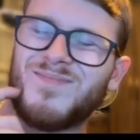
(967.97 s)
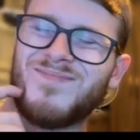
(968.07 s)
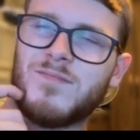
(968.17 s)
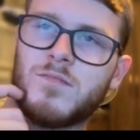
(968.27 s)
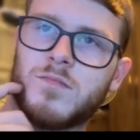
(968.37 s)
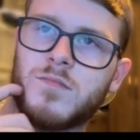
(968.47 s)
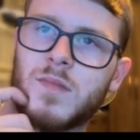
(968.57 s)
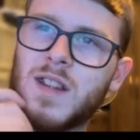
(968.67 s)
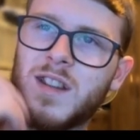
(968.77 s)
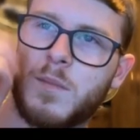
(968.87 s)

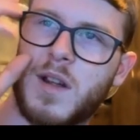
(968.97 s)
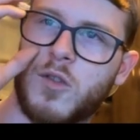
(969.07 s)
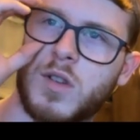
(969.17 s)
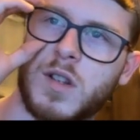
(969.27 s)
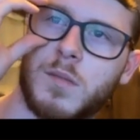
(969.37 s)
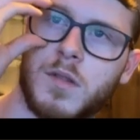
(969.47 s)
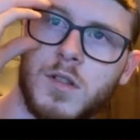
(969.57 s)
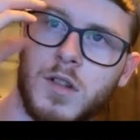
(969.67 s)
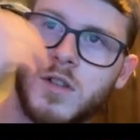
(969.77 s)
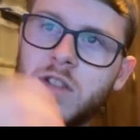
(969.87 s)
It depends what the
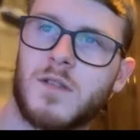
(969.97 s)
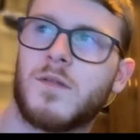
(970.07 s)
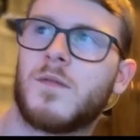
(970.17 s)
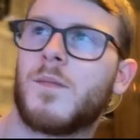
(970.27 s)
opponent does.